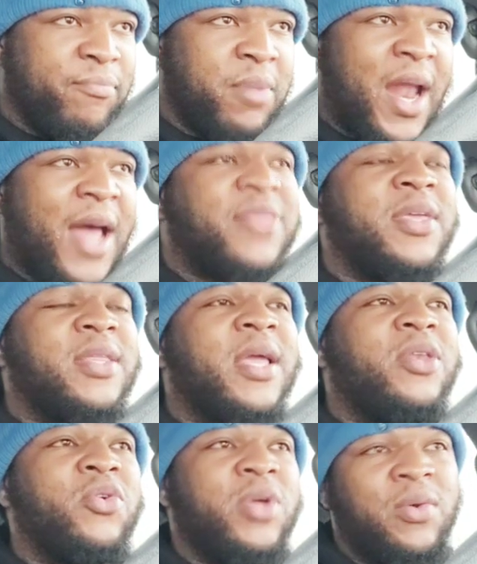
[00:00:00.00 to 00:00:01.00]
But I think
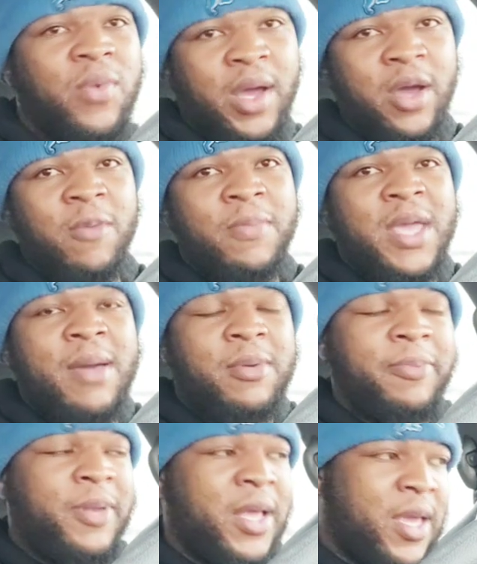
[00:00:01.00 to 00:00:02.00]
they knew he wasn't going to be
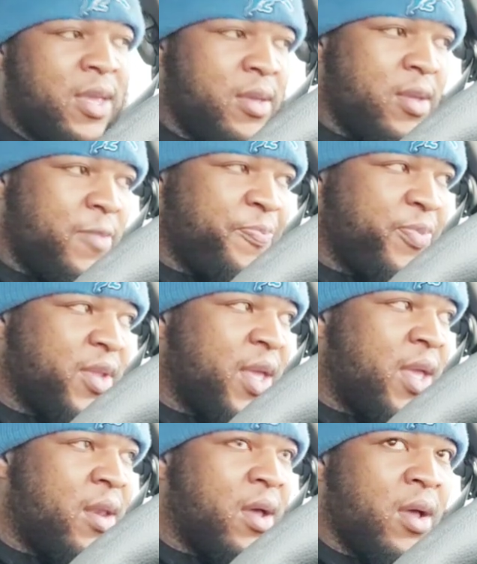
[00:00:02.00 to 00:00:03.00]
able to play.
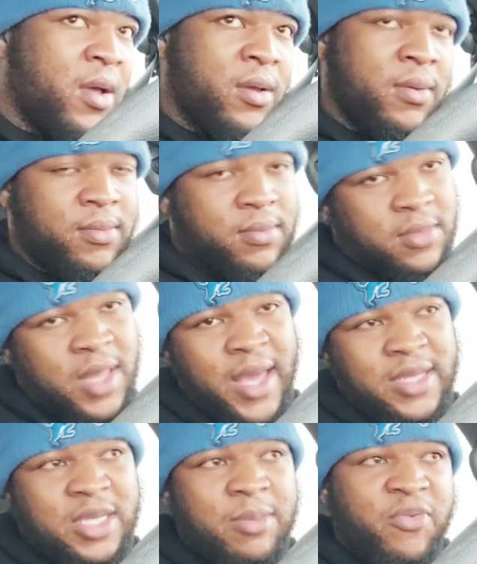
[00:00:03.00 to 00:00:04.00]
And uh,
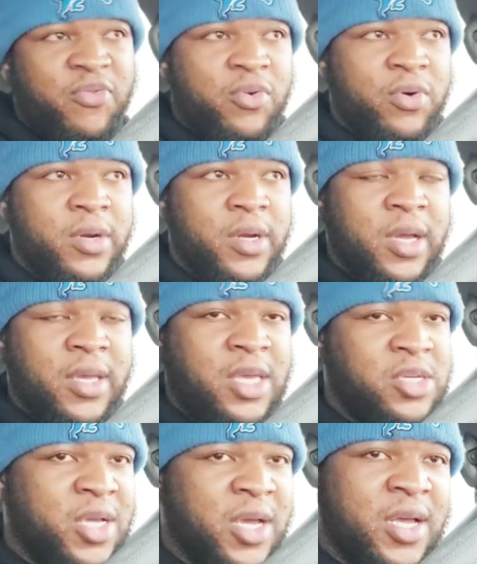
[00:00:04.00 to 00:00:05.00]
like I said before, uh,
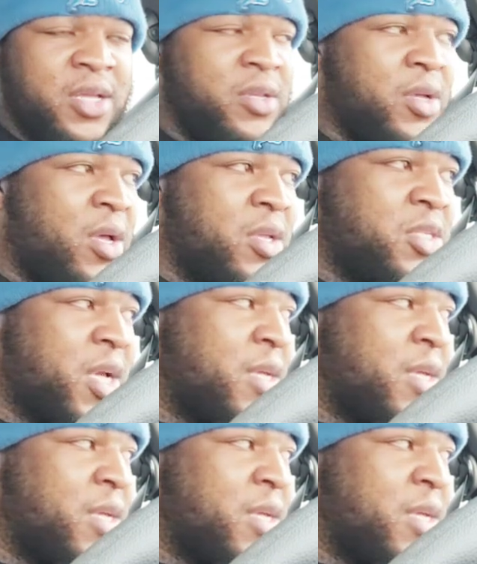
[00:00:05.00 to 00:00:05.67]
Keyshawn uh,